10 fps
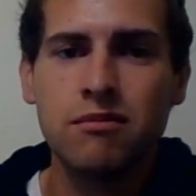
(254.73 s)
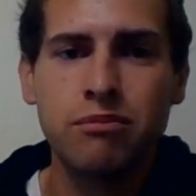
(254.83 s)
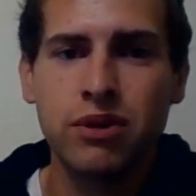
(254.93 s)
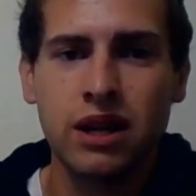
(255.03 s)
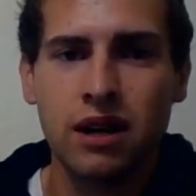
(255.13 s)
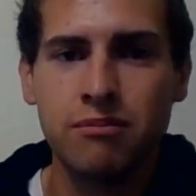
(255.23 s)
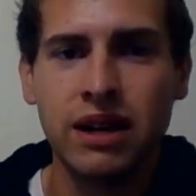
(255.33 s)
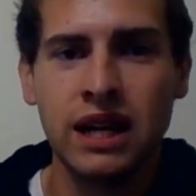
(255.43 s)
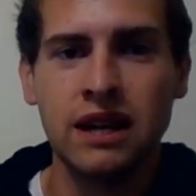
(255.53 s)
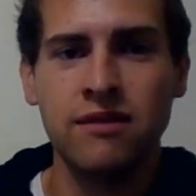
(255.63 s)
put up
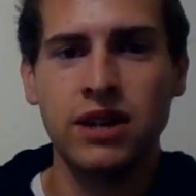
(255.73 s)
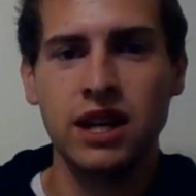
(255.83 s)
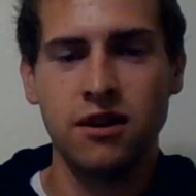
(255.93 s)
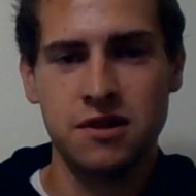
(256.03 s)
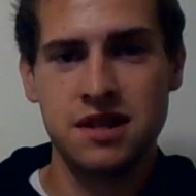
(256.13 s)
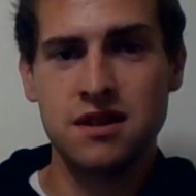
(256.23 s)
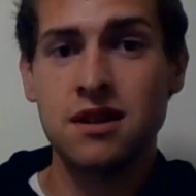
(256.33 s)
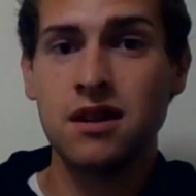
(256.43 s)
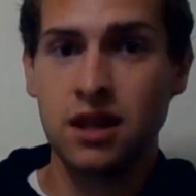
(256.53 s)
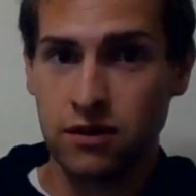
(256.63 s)
many videos
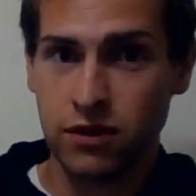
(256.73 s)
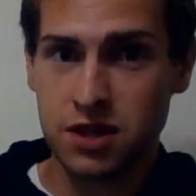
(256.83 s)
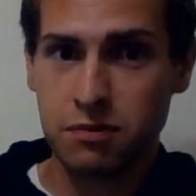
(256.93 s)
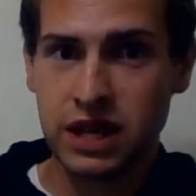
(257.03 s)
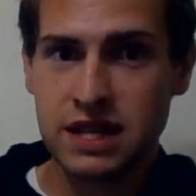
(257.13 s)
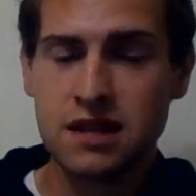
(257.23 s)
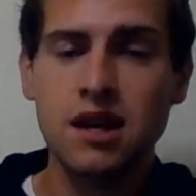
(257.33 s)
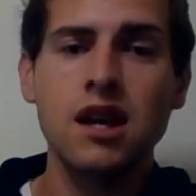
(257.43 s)
in the first place,